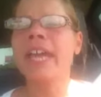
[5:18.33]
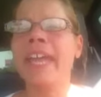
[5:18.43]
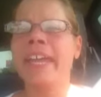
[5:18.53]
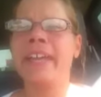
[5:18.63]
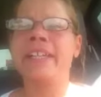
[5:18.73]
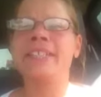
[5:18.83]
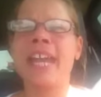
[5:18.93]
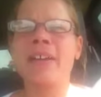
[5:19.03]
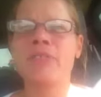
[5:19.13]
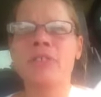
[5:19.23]
And
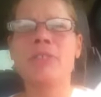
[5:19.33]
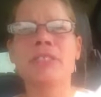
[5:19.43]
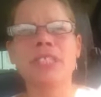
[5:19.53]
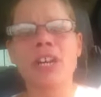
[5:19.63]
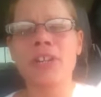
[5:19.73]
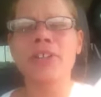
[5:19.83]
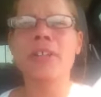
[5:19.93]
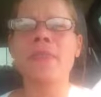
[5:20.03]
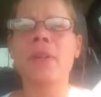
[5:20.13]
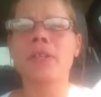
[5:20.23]
after losing
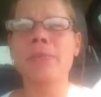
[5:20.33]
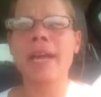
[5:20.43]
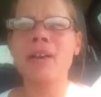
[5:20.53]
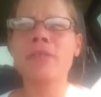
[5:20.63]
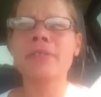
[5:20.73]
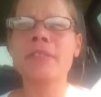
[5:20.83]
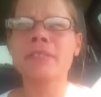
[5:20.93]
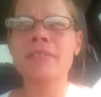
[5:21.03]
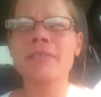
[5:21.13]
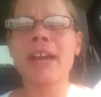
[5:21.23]
130
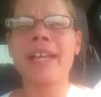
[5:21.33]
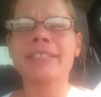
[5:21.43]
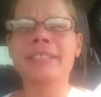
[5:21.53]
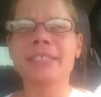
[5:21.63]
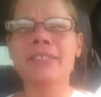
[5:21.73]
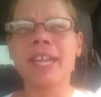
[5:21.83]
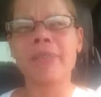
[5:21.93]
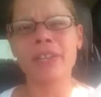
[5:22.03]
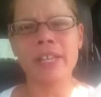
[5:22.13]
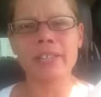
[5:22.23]
pounds, I still
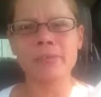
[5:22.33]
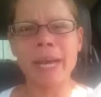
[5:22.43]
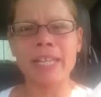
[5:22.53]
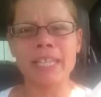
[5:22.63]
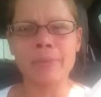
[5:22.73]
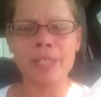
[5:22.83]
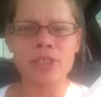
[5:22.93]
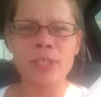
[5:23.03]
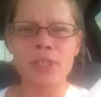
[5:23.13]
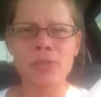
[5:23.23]
have a lot of body image
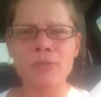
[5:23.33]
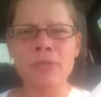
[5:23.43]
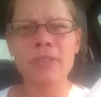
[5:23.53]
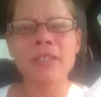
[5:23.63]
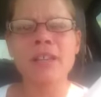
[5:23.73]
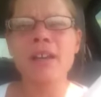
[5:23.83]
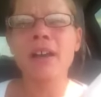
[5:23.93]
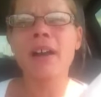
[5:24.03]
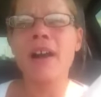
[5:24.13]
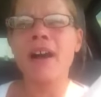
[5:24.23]
issues.
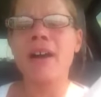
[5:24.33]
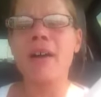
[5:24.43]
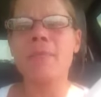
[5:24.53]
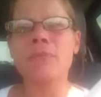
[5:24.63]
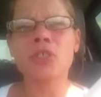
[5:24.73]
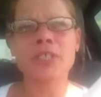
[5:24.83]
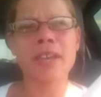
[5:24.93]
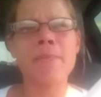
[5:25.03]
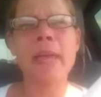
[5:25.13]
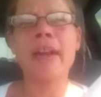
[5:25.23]
Um, just
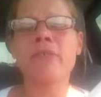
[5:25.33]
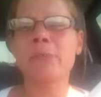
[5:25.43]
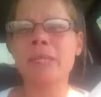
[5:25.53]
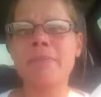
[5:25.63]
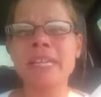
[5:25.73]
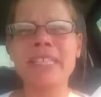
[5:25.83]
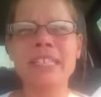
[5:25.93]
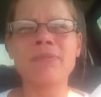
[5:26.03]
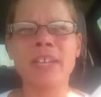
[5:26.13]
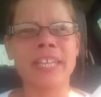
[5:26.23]
got back from an
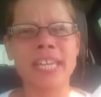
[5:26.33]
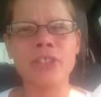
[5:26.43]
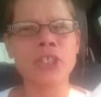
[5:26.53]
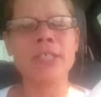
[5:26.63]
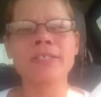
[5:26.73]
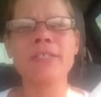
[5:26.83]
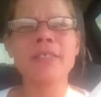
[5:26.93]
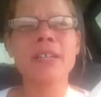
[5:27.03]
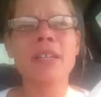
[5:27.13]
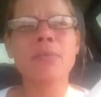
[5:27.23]
amazing vacation,
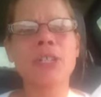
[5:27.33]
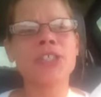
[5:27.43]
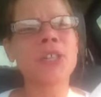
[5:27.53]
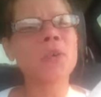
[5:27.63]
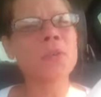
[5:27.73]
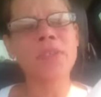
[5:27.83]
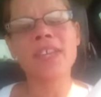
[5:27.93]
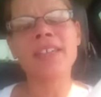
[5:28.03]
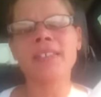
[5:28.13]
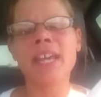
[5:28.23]
but don't
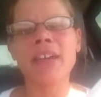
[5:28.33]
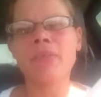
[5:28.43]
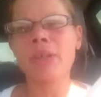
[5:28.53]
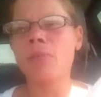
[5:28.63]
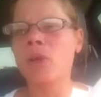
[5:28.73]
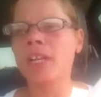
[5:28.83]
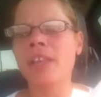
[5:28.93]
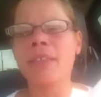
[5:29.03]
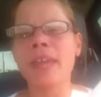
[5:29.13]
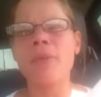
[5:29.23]
think that every
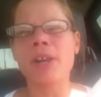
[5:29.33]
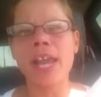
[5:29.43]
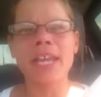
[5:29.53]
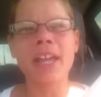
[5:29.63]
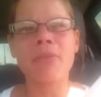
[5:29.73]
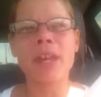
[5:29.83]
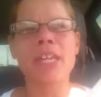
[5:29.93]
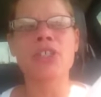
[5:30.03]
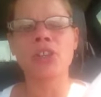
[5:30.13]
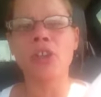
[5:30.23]
morning that when I got
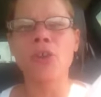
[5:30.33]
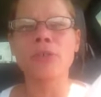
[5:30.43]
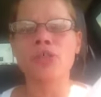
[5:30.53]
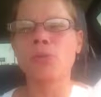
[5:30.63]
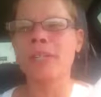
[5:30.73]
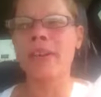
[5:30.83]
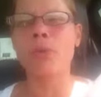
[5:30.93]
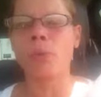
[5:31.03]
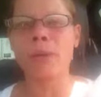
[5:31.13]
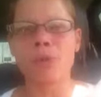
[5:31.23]
ready to go to
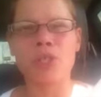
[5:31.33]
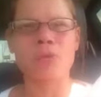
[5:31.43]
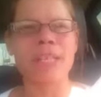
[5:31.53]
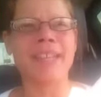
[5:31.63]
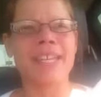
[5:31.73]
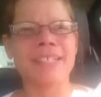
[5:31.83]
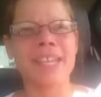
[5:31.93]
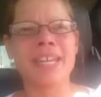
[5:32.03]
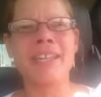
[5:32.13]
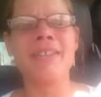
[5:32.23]
whatever we were doing that
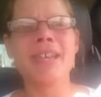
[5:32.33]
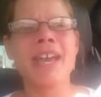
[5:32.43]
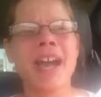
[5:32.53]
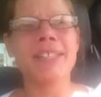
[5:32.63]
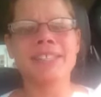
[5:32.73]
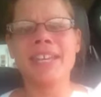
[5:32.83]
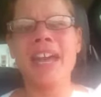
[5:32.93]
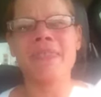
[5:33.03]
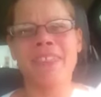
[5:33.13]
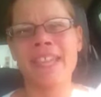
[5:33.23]
day, I did
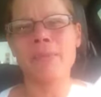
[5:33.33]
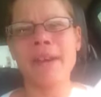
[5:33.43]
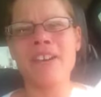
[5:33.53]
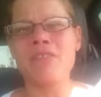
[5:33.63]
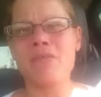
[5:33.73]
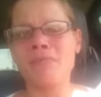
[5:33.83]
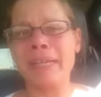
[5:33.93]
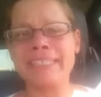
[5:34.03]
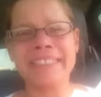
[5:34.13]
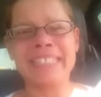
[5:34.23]
not think about
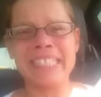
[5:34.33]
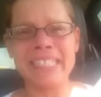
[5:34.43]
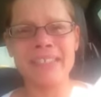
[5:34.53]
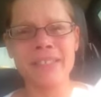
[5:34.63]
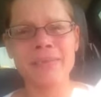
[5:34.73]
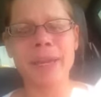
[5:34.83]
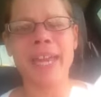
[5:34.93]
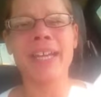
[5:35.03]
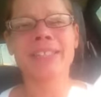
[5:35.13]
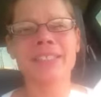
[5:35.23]
my skin, my
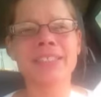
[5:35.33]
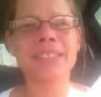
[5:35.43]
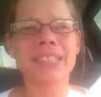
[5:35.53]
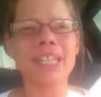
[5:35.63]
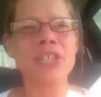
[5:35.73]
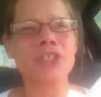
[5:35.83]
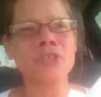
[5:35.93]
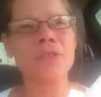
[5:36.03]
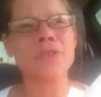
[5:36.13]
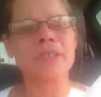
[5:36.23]
excess skin
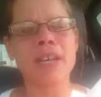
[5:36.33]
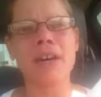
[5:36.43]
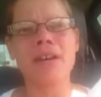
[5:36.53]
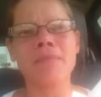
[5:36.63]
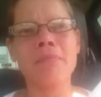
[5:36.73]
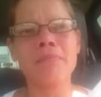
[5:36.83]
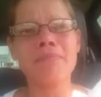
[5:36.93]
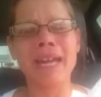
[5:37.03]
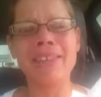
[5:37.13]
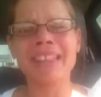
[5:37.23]
issues, um,
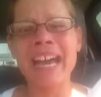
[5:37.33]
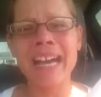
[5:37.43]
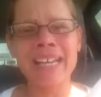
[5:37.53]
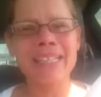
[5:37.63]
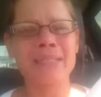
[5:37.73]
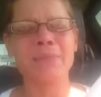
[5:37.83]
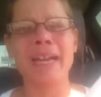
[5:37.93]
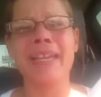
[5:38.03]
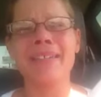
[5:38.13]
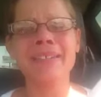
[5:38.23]
my thighs,
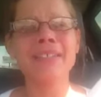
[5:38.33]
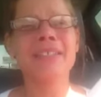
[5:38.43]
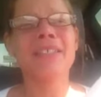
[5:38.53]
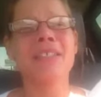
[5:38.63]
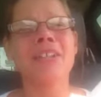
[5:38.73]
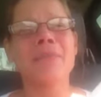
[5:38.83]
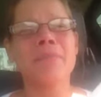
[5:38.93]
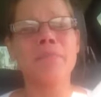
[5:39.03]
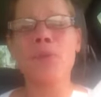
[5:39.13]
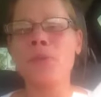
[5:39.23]
my
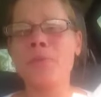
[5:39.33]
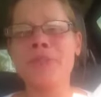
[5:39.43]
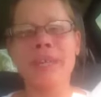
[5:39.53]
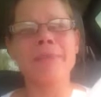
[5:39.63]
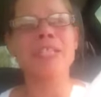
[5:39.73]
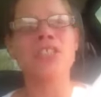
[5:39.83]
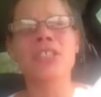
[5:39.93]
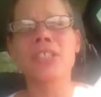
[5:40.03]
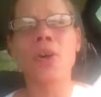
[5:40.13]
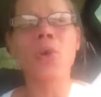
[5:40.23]
boobs, I mean,
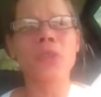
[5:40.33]
just the whole